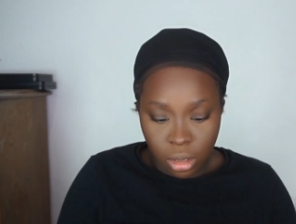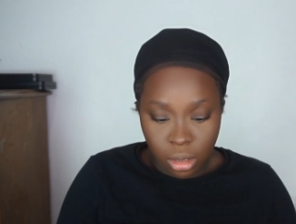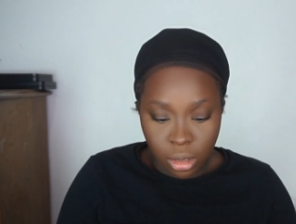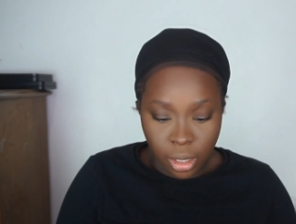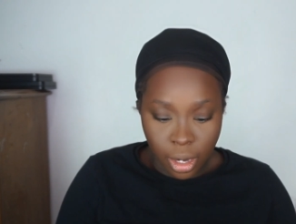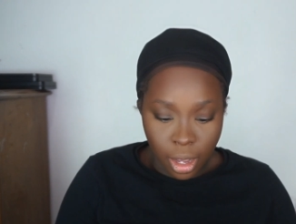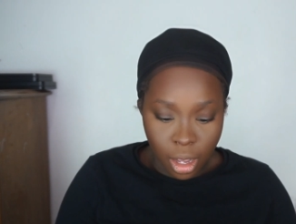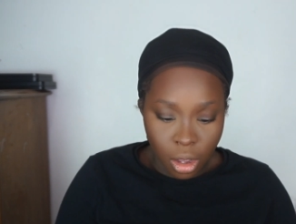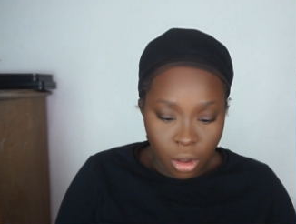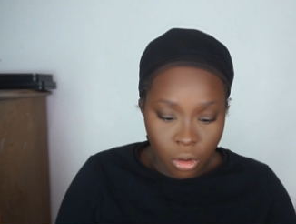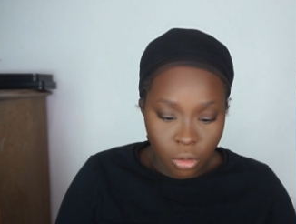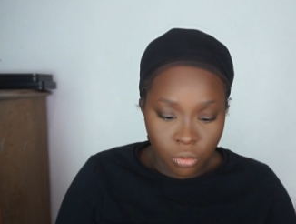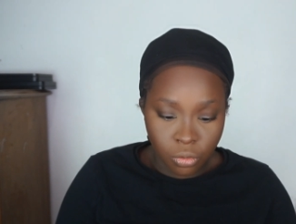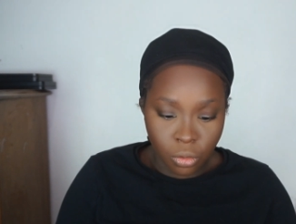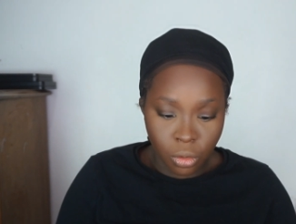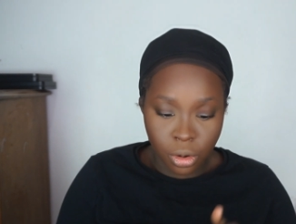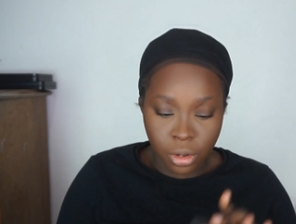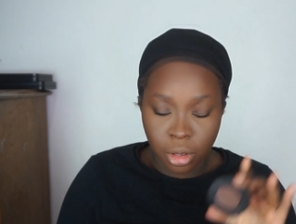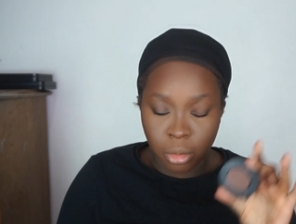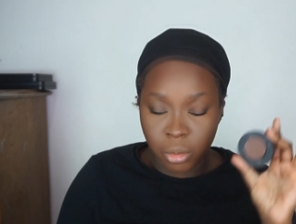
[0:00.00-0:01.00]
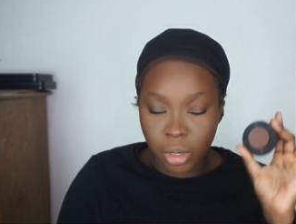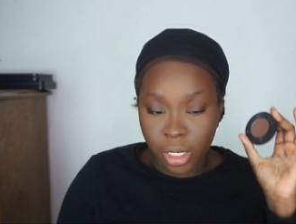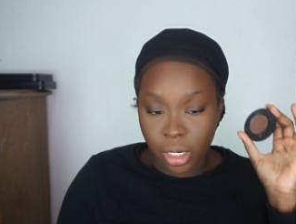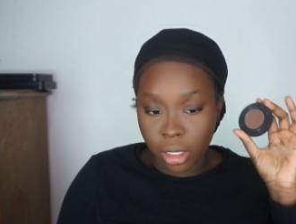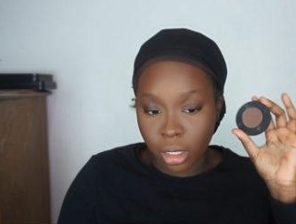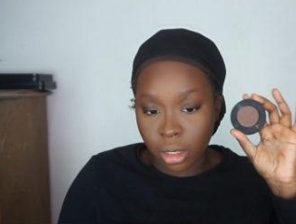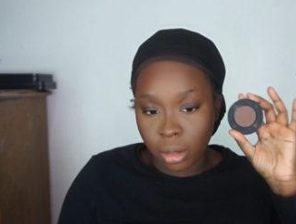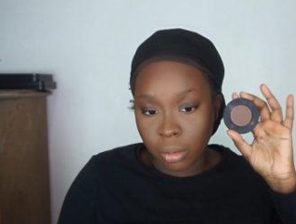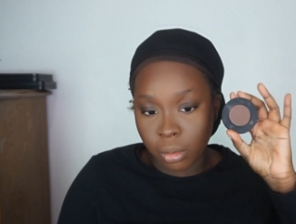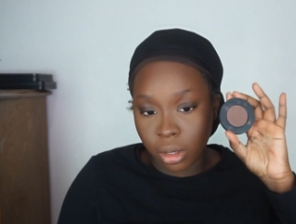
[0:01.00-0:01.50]
Now for the
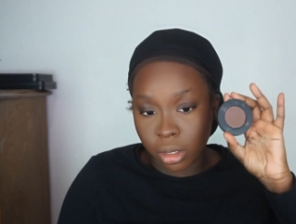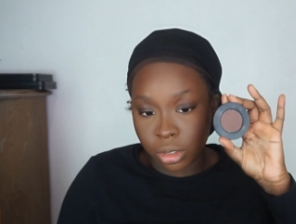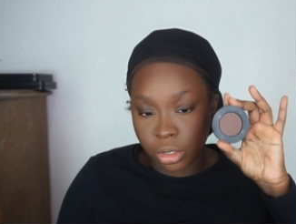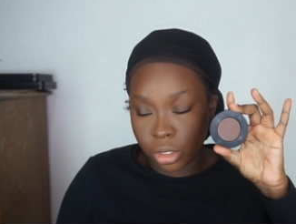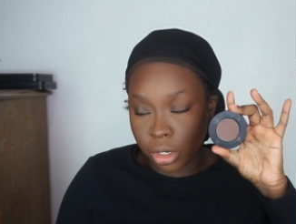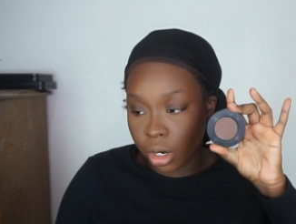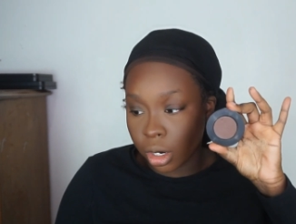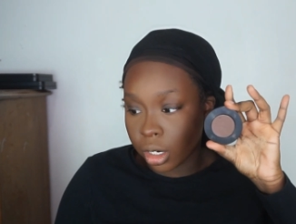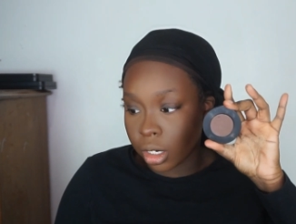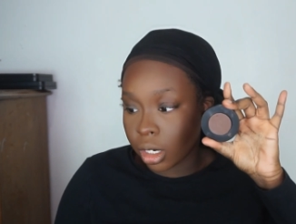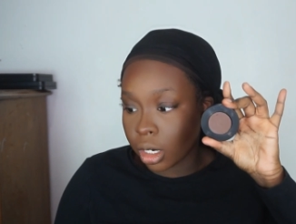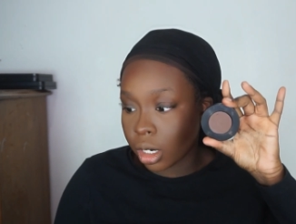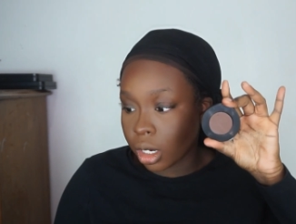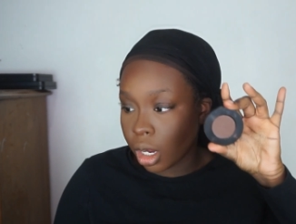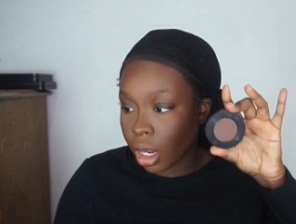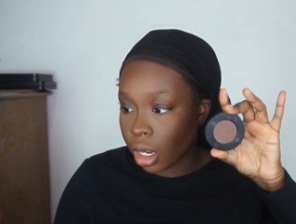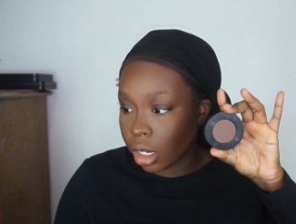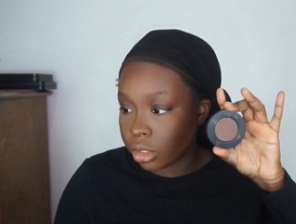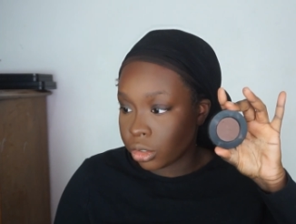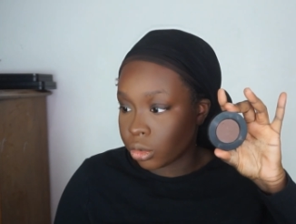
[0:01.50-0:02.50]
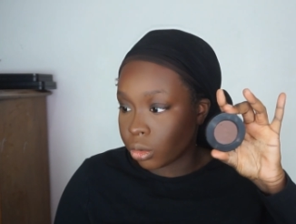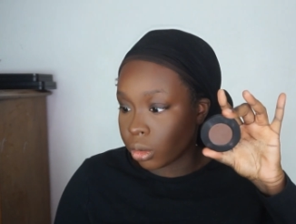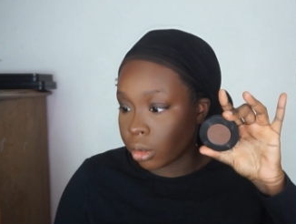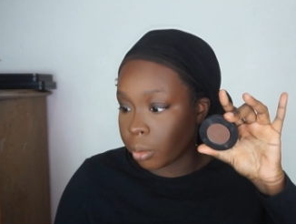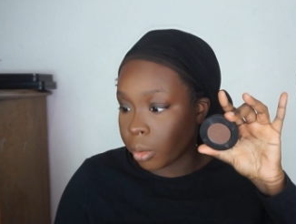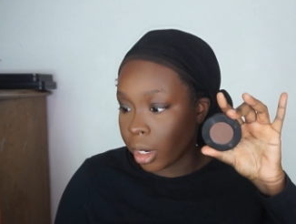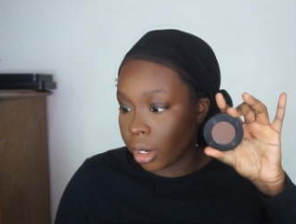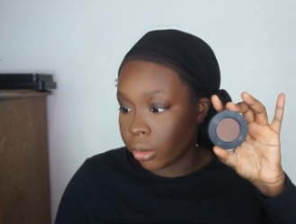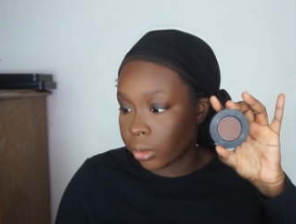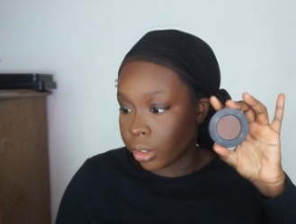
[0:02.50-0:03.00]
medium dark contour
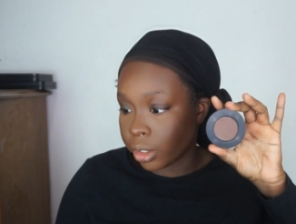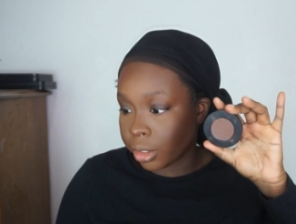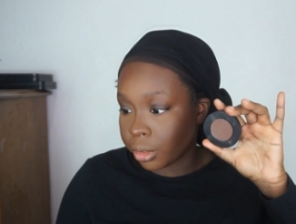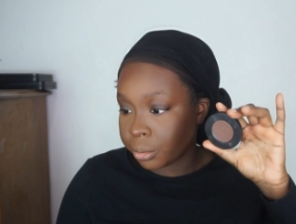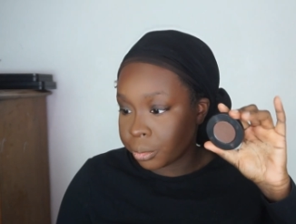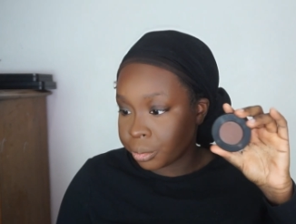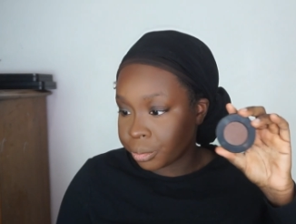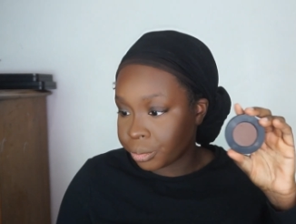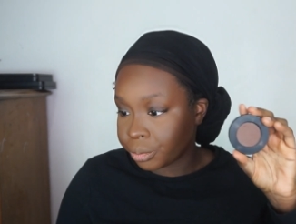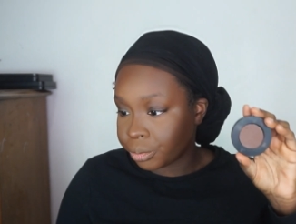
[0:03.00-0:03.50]
powder.